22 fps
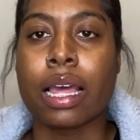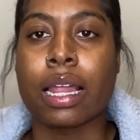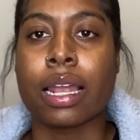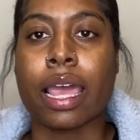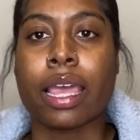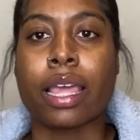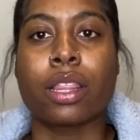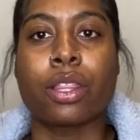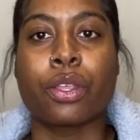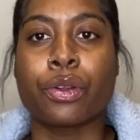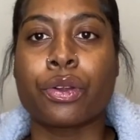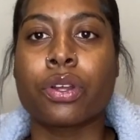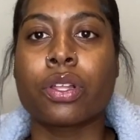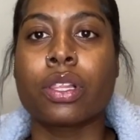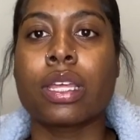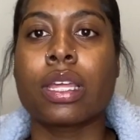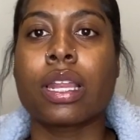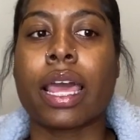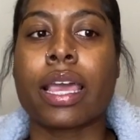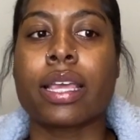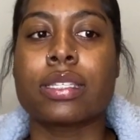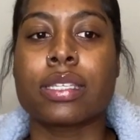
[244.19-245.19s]
Like literally
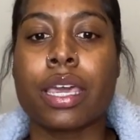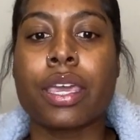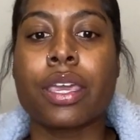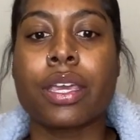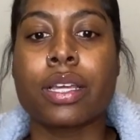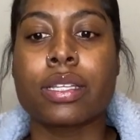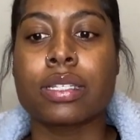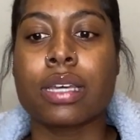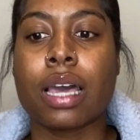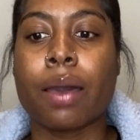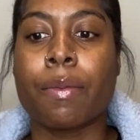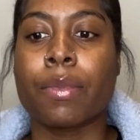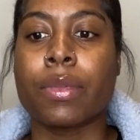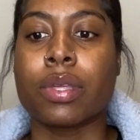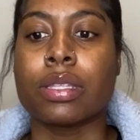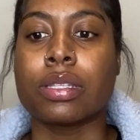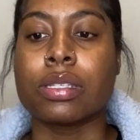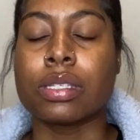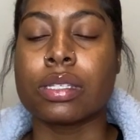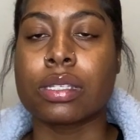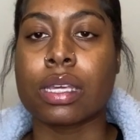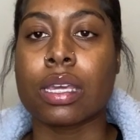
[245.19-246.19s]
like take your time
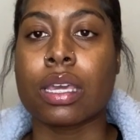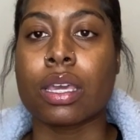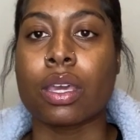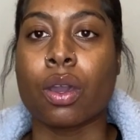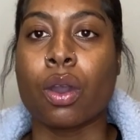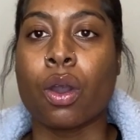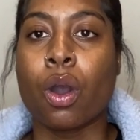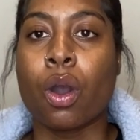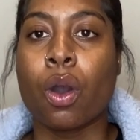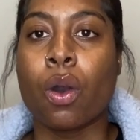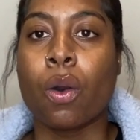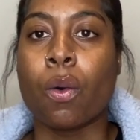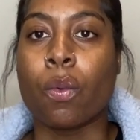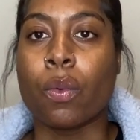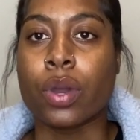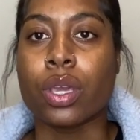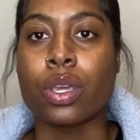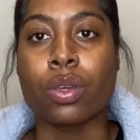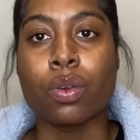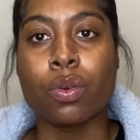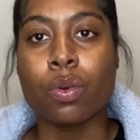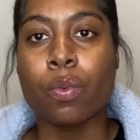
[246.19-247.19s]
and see,
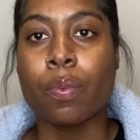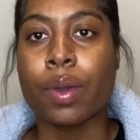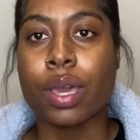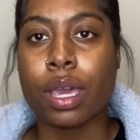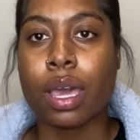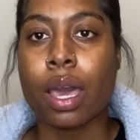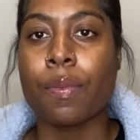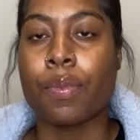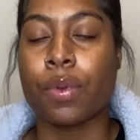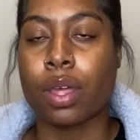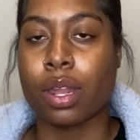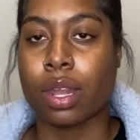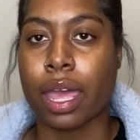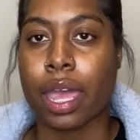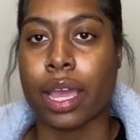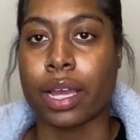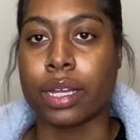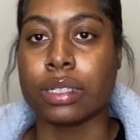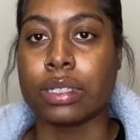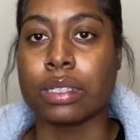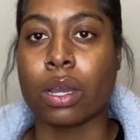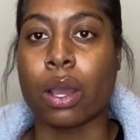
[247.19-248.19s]
when you pick up your
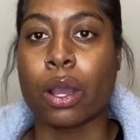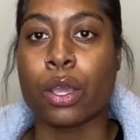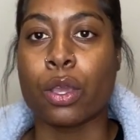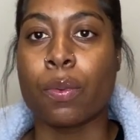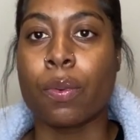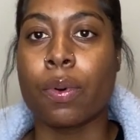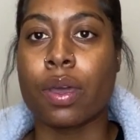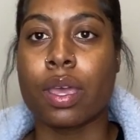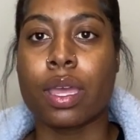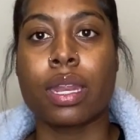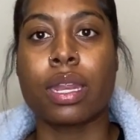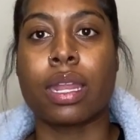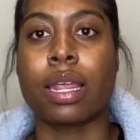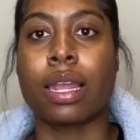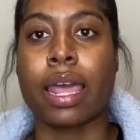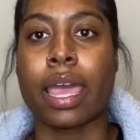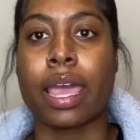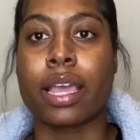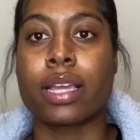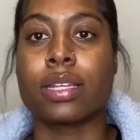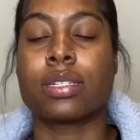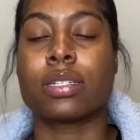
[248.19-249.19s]
lash, are you putting the
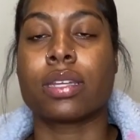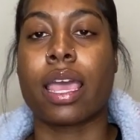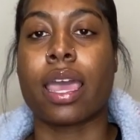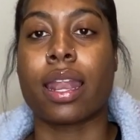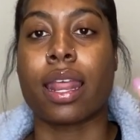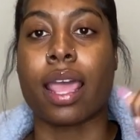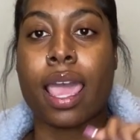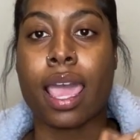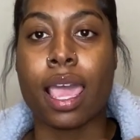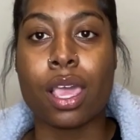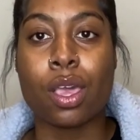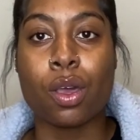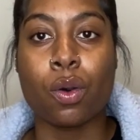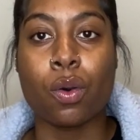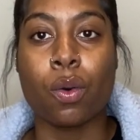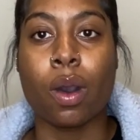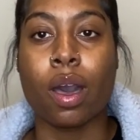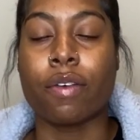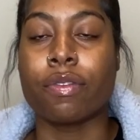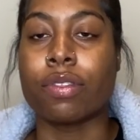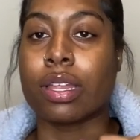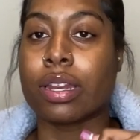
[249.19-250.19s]
lash at an
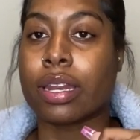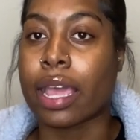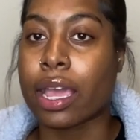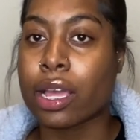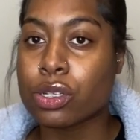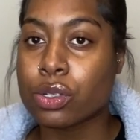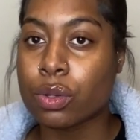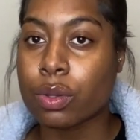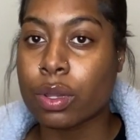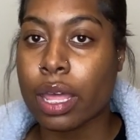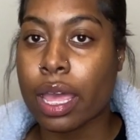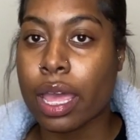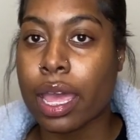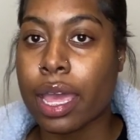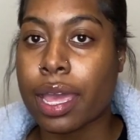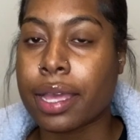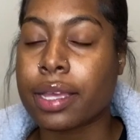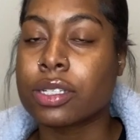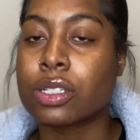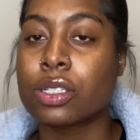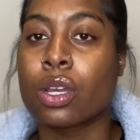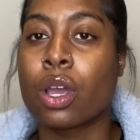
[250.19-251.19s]
angle of the natural
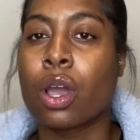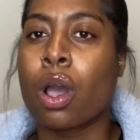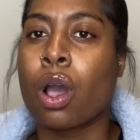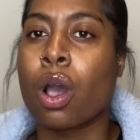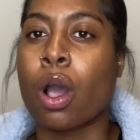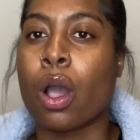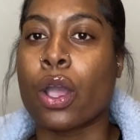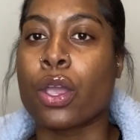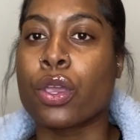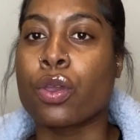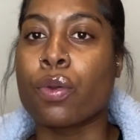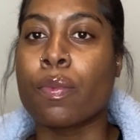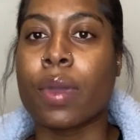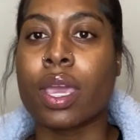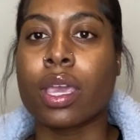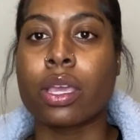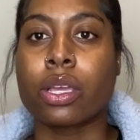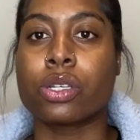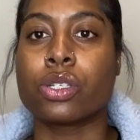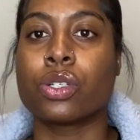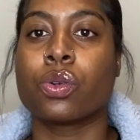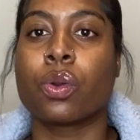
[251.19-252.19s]
lash? Are you
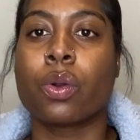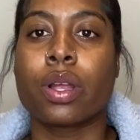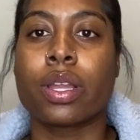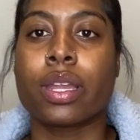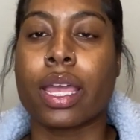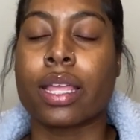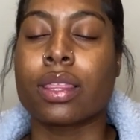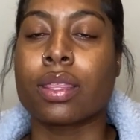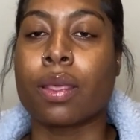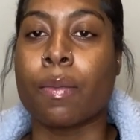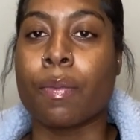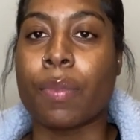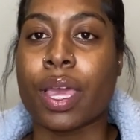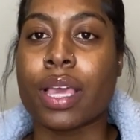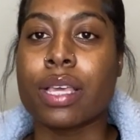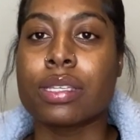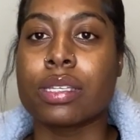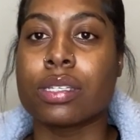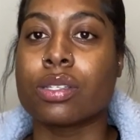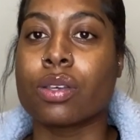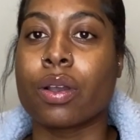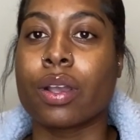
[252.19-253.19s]
making sure that the
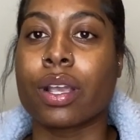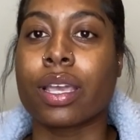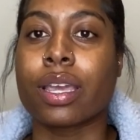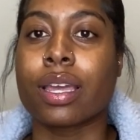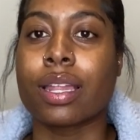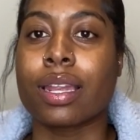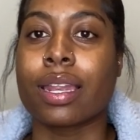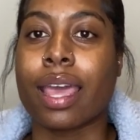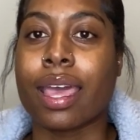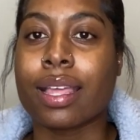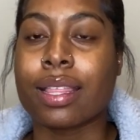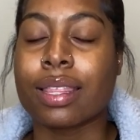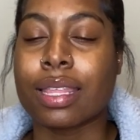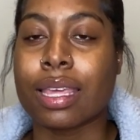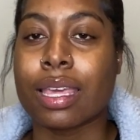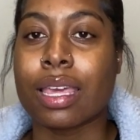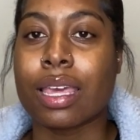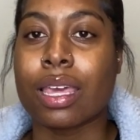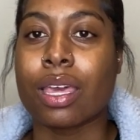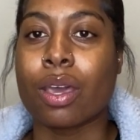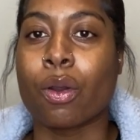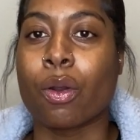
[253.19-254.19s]
bases are
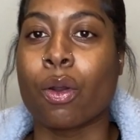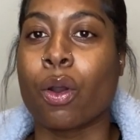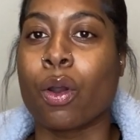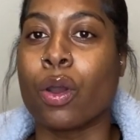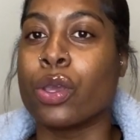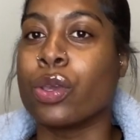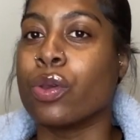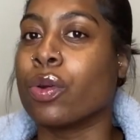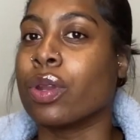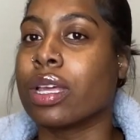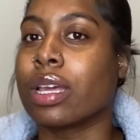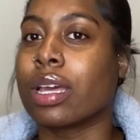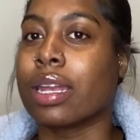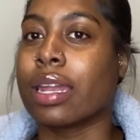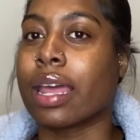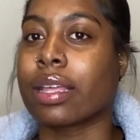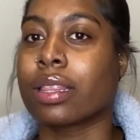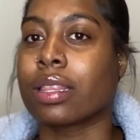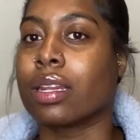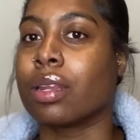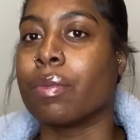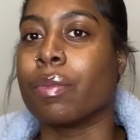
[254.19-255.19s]
connected, or are you only
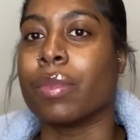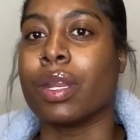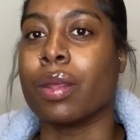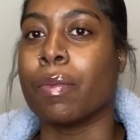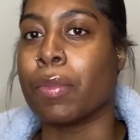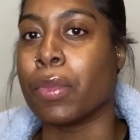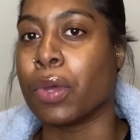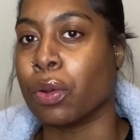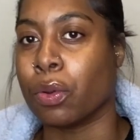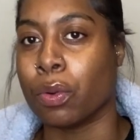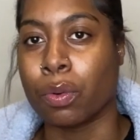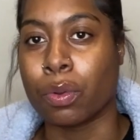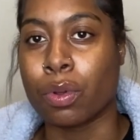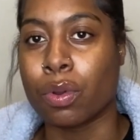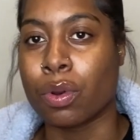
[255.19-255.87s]
connecting them in the middle?